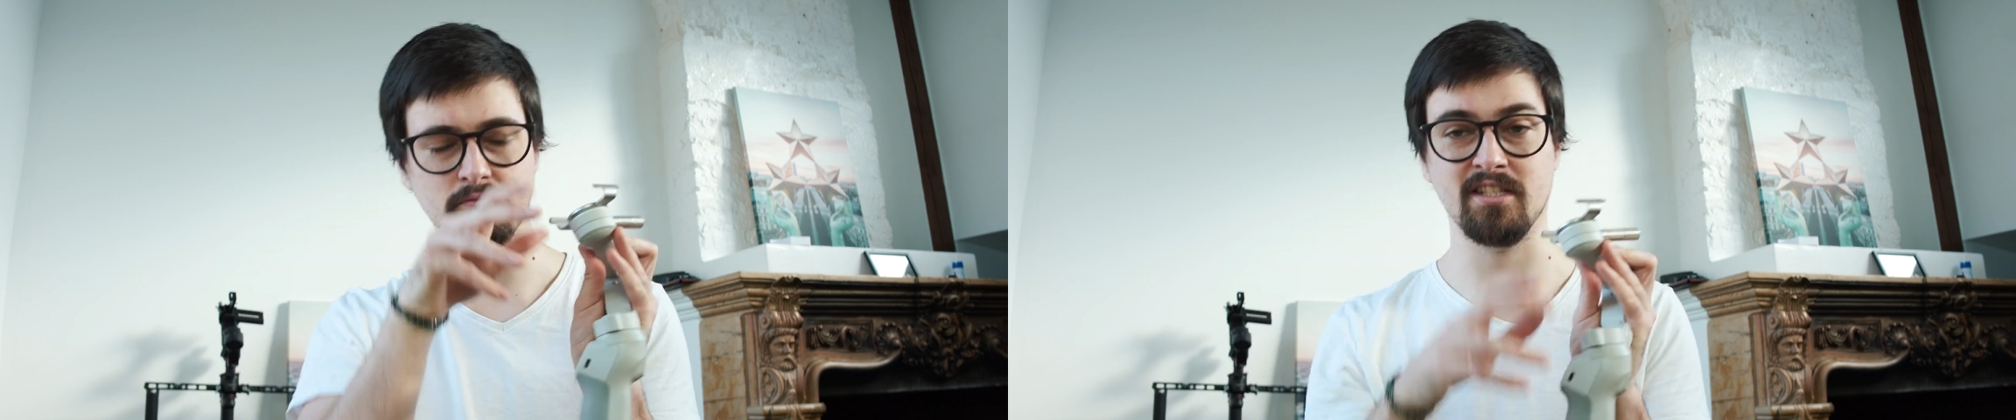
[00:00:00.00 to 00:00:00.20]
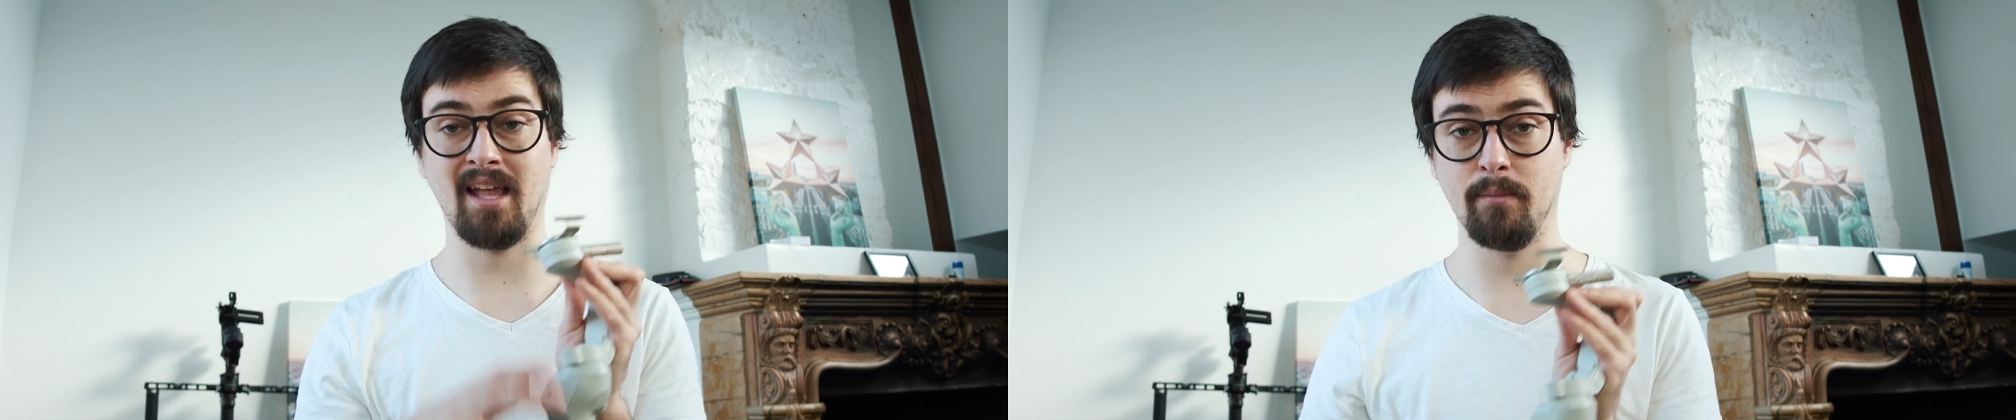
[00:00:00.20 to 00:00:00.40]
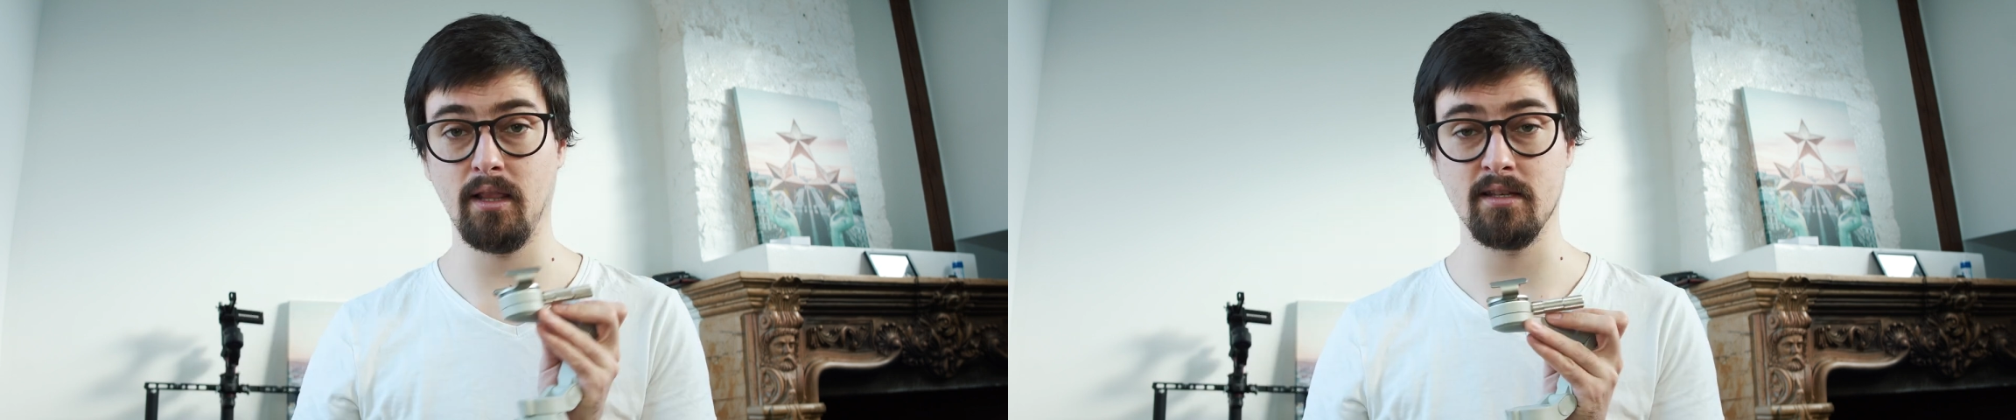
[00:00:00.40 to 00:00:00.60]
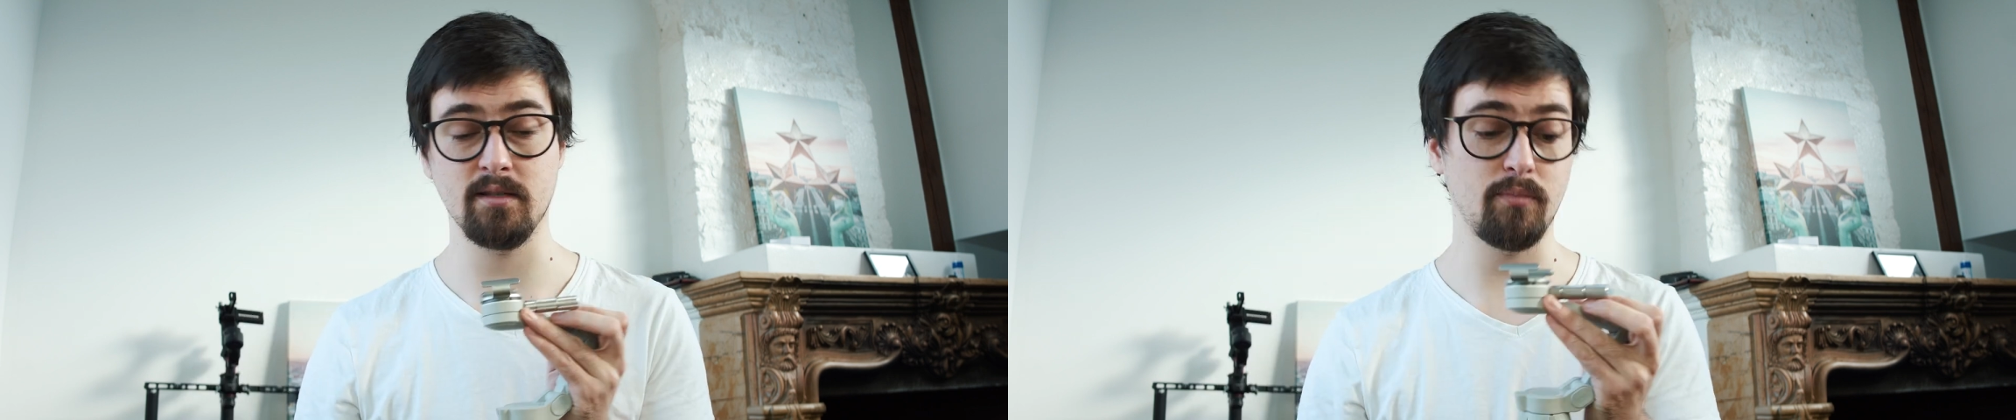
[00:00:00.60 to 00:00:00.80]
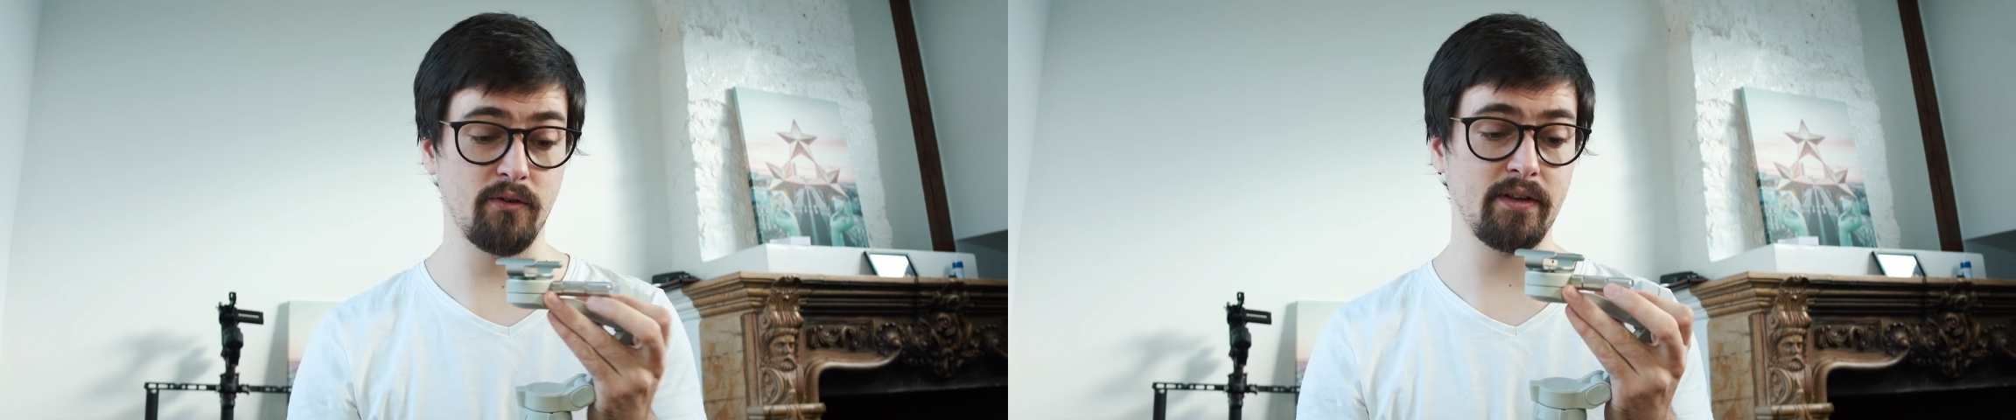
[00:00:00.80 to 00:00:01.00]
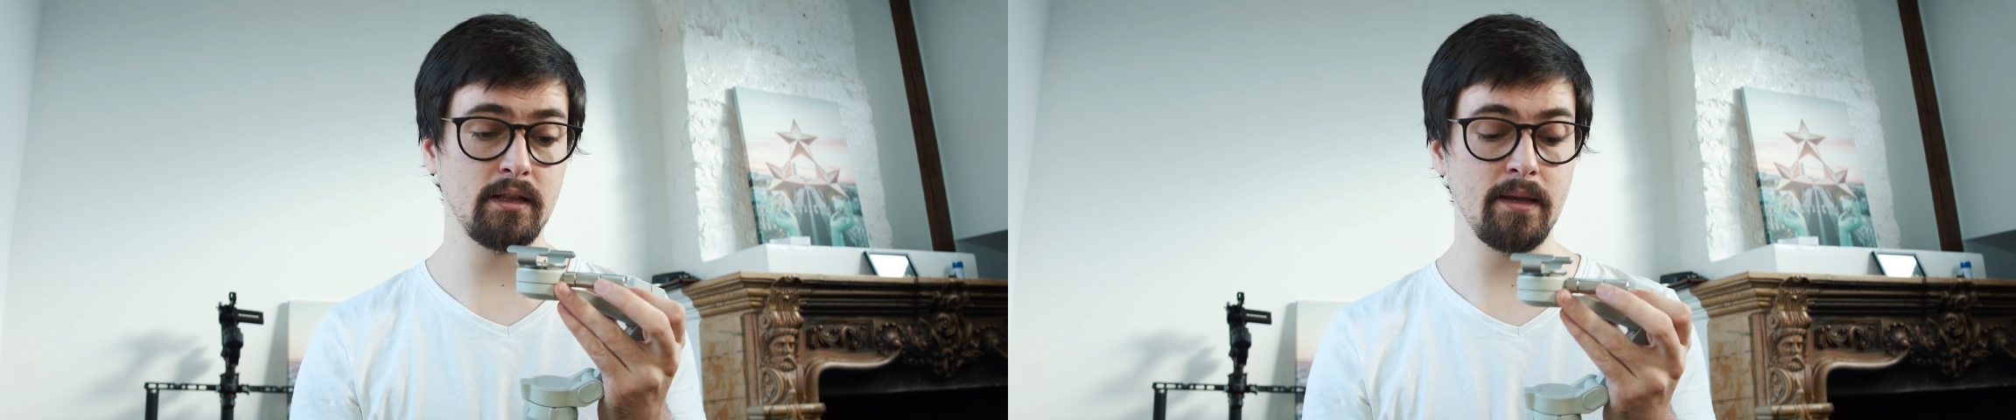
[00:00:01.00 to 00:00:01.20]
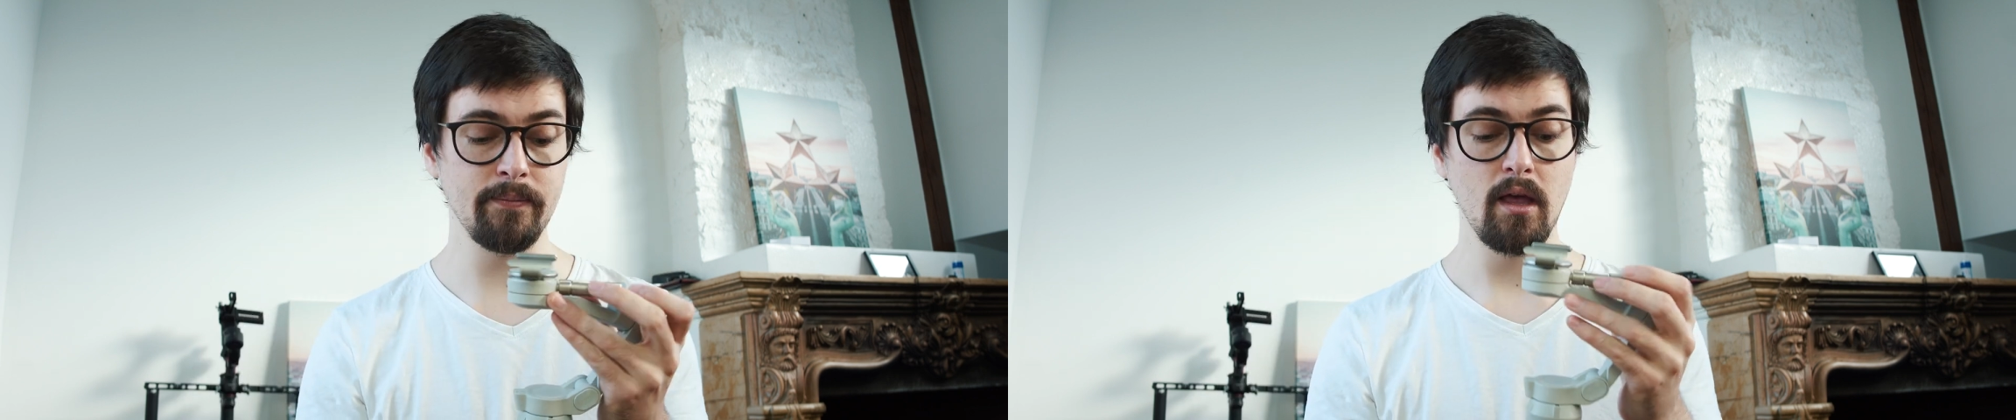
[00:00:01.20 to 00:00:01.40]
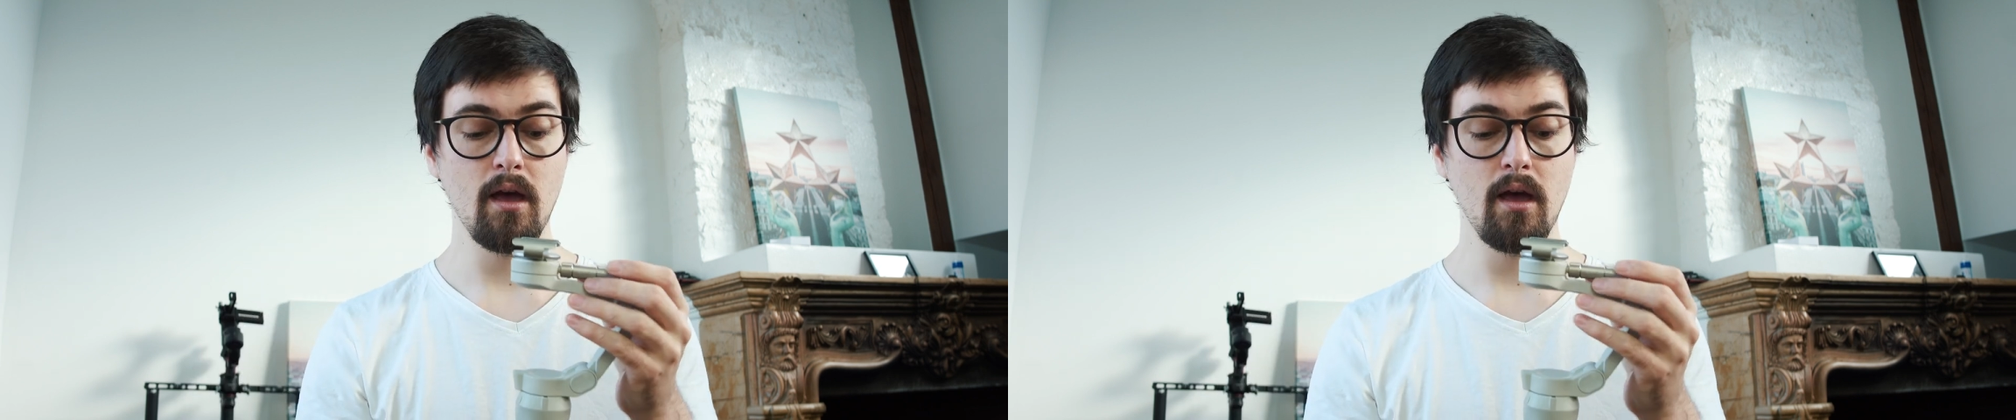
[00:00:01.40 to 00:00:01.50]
stabilize it perfectly.